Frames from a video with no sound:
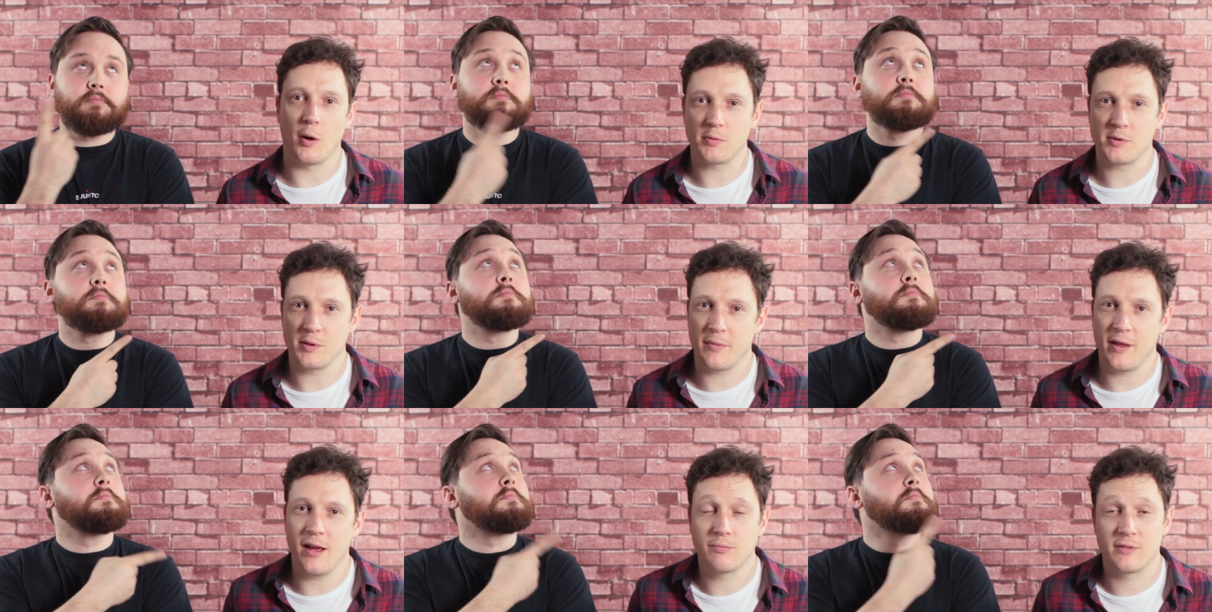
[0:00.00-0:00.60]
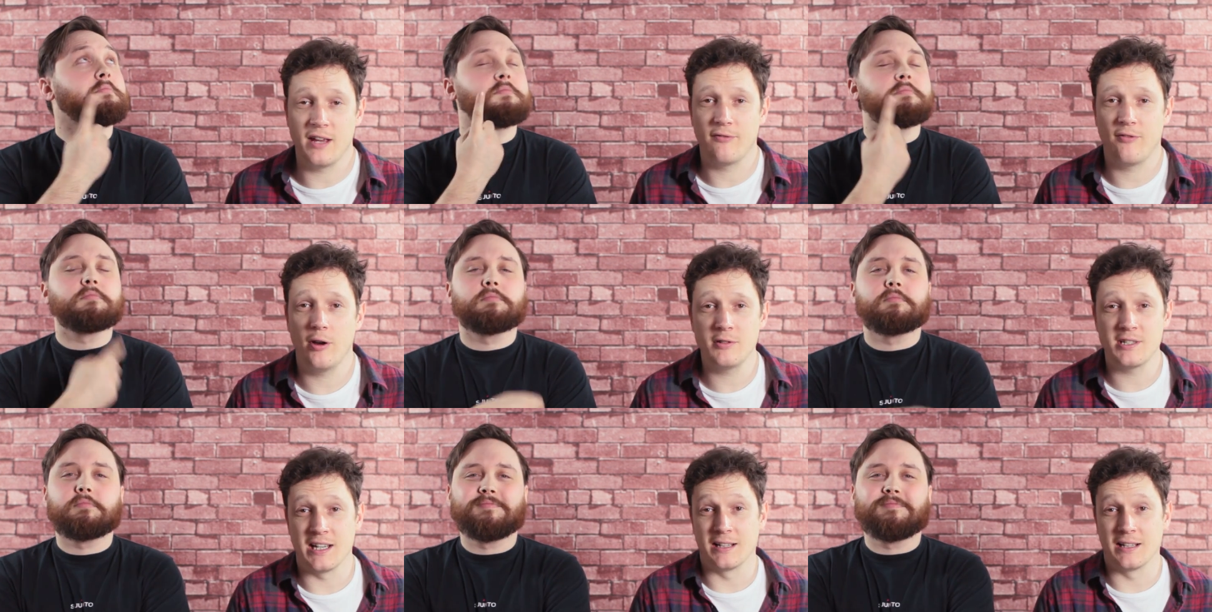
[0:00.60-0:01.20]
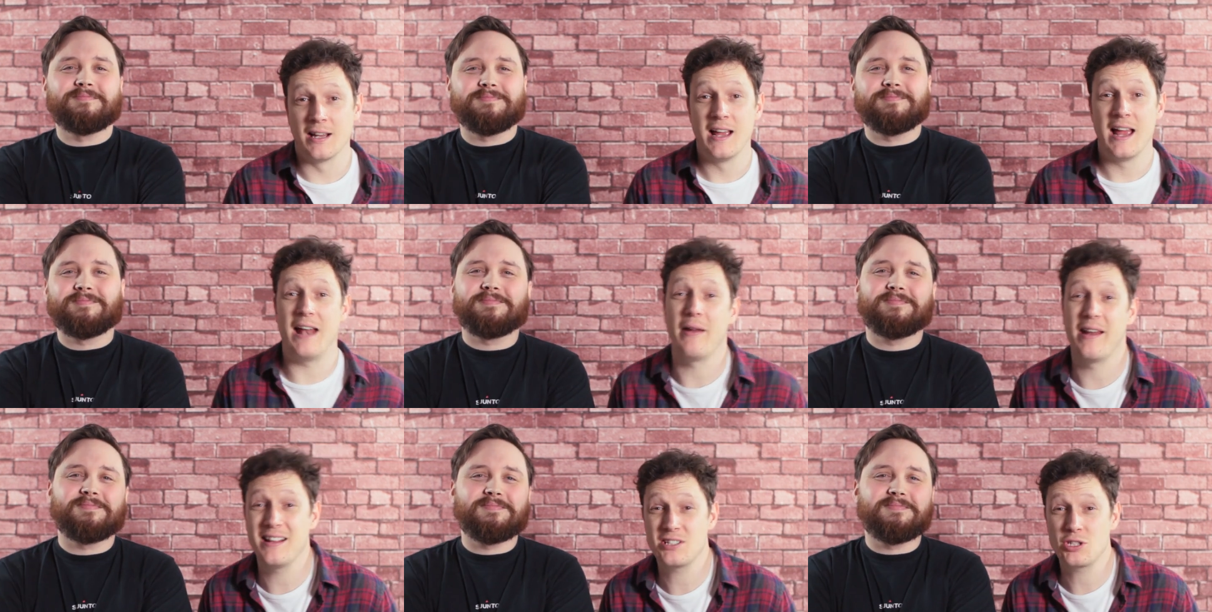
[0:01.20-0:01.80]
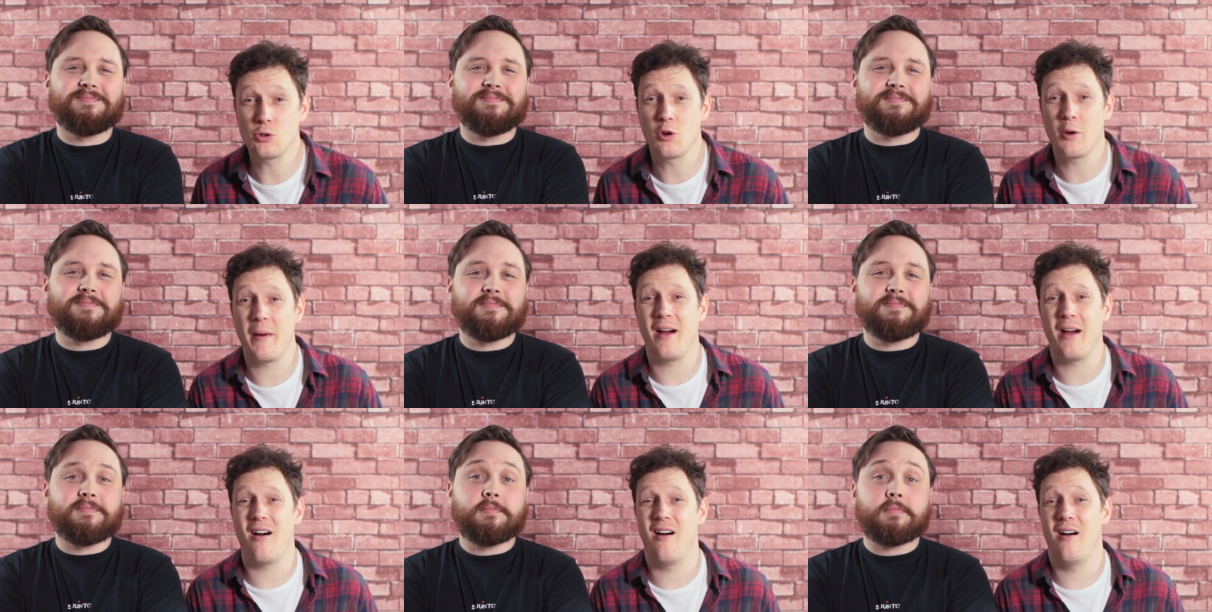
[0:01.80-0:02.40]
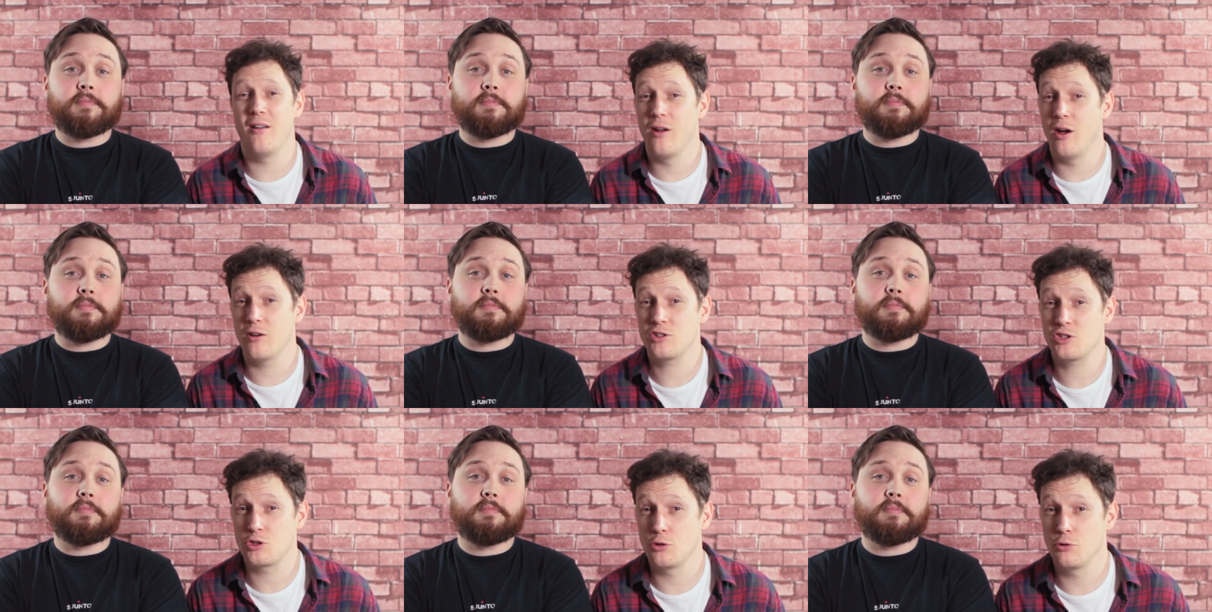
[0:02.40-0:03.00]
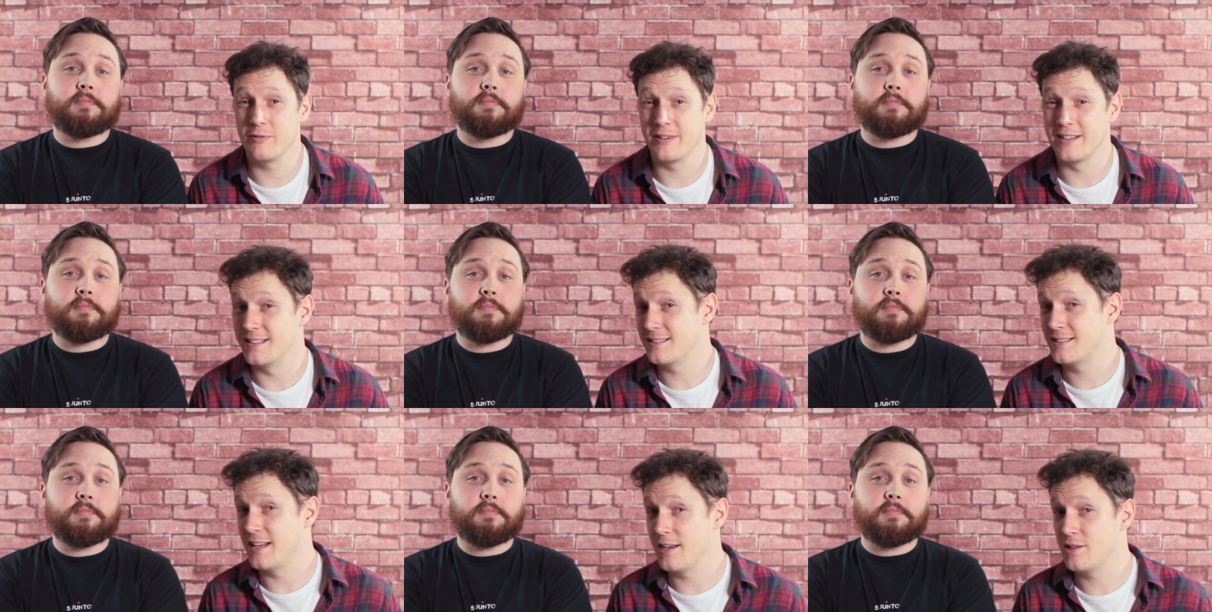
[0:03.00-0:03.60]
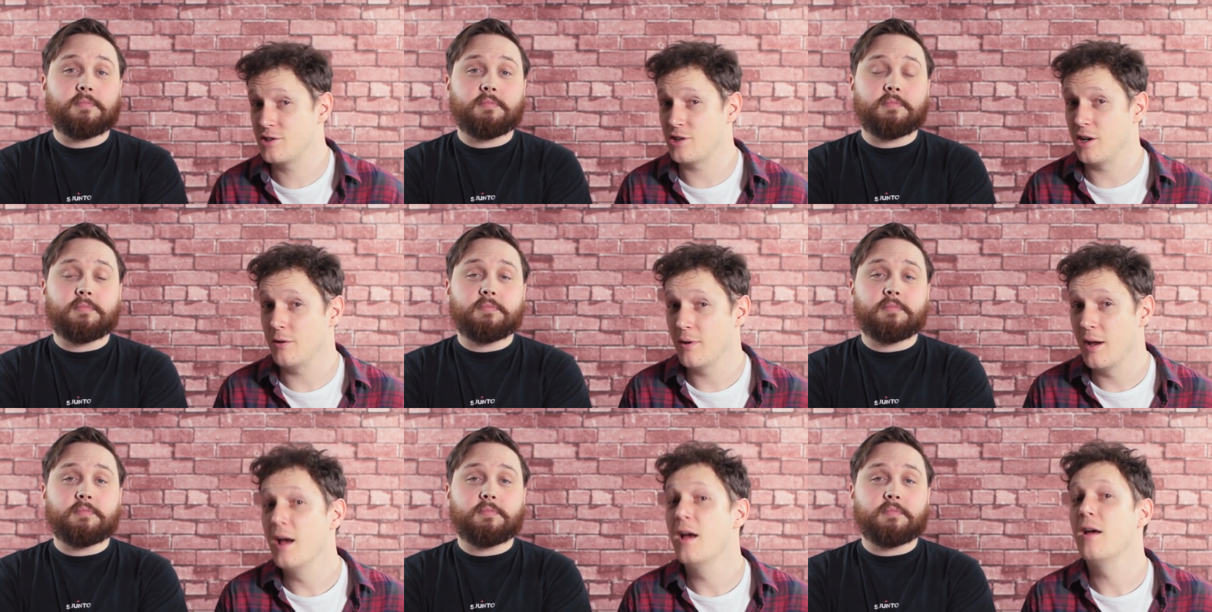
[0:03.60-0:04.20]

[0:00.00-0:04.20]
Speaker 1: popped up there, get voting. Anyway, let's talk about our last story in today's show.